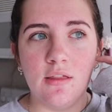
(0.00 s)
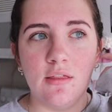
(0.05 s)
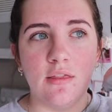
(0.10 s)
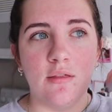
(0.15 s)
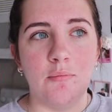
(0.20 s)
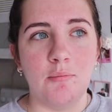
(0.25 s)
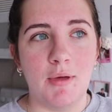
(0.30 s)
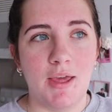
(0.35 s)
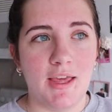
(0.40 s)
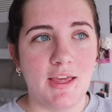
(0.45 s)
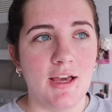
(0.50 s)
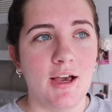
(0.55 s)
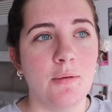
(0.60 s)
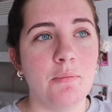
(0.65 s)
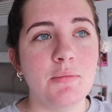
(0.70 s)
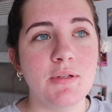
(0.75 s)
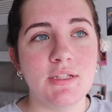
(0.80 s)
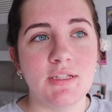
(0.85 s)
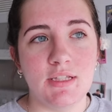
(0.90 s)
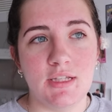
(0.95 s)
the
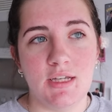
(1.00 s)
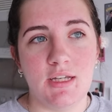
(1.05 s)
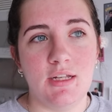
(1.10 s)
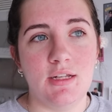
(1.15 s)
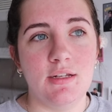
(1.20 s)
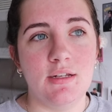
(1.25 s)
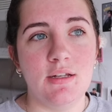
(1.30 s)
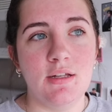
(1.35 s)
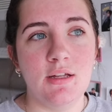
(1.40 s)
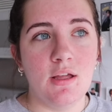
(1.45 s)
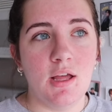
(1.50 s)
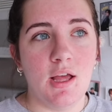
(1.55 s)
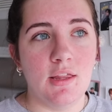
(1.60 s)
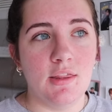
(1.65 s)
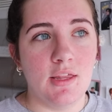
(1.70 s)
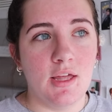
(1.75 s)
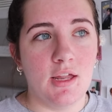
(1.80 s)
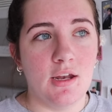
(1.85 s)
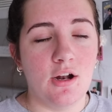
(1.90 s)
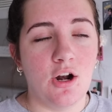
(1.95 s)
makeup scene
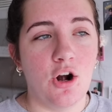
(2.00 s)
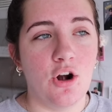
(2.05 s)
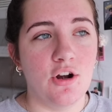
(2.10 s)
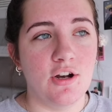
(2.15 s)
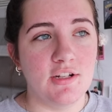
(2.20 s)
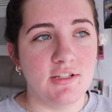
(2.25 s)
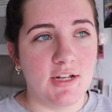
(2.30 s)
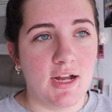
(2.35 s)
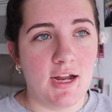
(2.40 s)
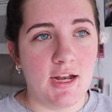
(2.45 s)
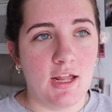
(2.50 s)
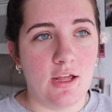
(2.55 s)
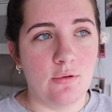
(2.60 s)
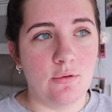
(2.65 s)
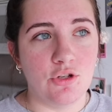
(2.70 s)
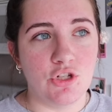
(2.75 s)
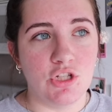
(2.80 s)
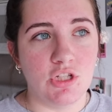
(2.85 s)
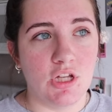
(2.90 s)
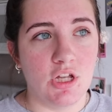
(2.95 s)
and then her deciding
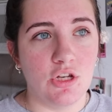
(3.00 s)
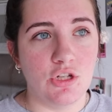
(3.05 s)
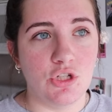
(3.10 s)
what she's going